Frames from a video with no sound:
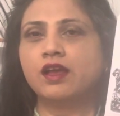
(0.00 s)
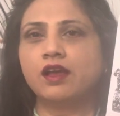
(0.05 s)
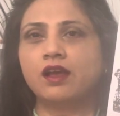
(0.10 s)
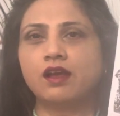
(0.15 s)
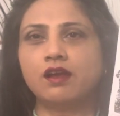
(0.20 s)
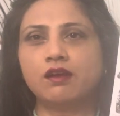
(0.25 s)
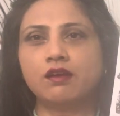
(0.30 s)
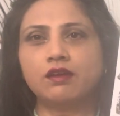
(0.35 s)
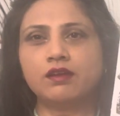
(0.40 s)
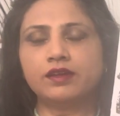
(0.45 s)

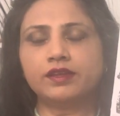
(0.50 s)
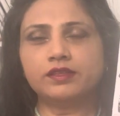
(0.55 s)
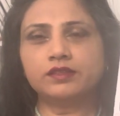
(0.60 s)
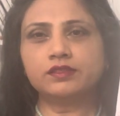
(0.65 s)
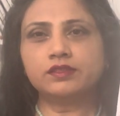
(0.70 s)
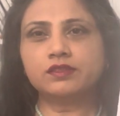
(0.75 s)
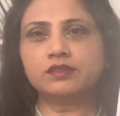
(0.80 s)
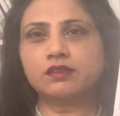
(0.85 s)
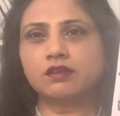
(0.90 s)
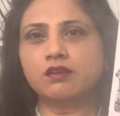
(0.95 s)

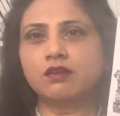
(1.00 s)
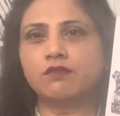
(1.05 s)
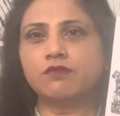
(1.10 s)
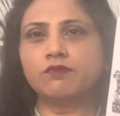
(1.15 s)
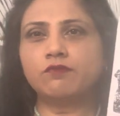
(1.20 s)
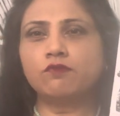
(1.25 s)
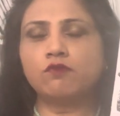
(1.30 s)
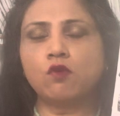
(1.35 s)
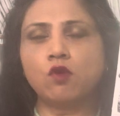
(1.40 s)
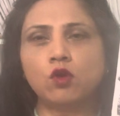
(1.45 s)
It's a
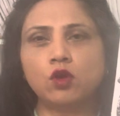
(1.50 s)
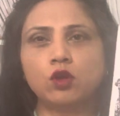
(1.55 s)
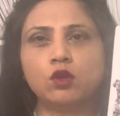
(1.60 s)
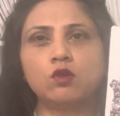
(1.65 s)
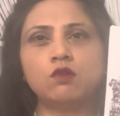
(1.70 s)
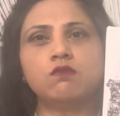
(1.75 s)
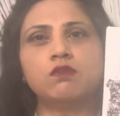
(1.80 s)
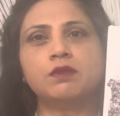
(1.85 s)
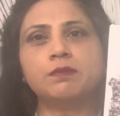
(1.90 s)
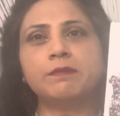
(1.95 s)
fold
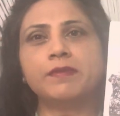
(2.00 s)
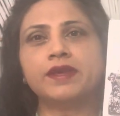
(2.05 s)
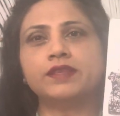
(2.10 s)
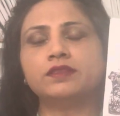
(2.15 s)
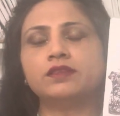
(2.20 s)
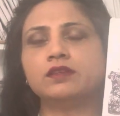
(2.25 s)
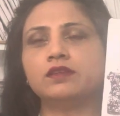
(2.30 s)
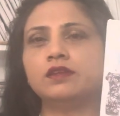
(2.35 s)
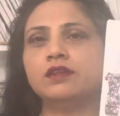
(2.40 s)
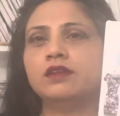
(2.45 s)
over
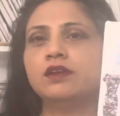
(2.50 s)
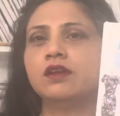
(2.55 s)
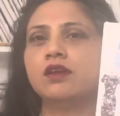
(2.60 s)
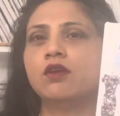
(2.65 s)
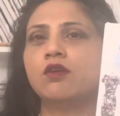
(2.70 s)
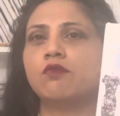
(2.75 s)
method